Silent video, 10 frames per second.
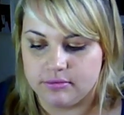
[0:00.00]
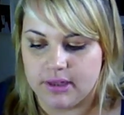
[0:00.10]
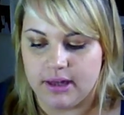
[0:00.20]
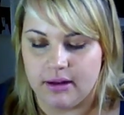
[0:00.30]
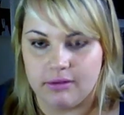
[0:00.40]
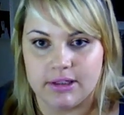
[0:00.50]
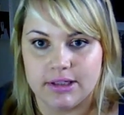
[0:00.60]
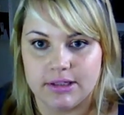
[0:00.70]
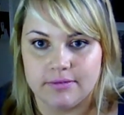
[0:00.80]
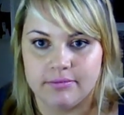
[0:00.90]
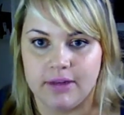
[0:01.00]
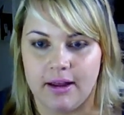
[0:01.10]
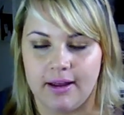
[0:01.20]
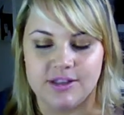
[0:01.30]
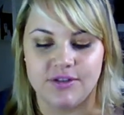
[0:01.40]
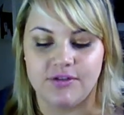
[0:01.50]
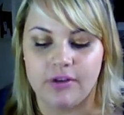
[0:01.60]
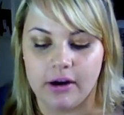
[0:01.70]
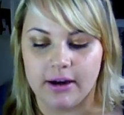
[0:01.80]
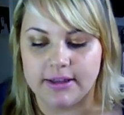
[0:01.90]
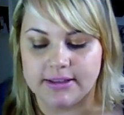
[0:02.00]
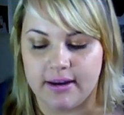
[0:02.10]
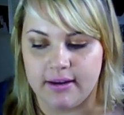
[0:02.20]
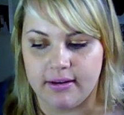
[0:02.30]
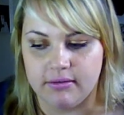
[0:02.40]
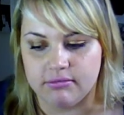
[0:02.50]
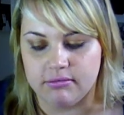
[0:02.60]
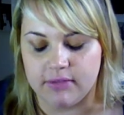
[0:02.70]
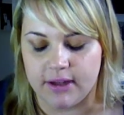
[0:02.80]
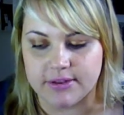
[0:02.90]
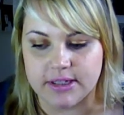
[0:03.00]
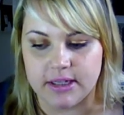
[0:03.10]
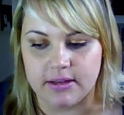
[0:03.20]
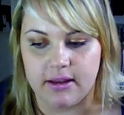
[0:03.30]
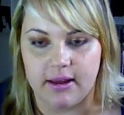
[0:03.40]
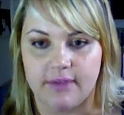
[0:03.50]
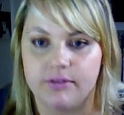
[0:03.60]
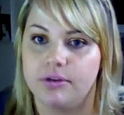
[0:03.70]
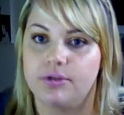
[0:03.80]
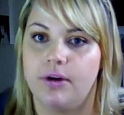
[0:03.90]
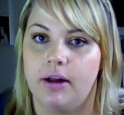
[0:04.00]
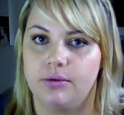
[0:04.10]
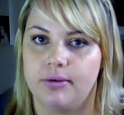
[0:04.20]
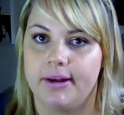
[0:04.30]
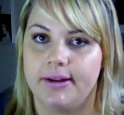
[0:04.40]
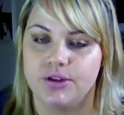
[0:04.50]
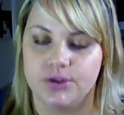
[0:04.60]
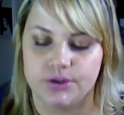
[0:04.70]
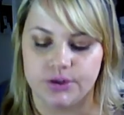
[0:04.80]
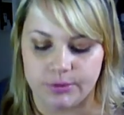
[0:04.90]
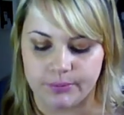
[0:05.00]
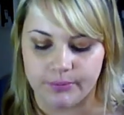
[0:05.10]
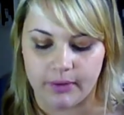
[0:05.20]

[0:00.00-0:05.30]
I love it. And so far as I have seen, they have a good color range, so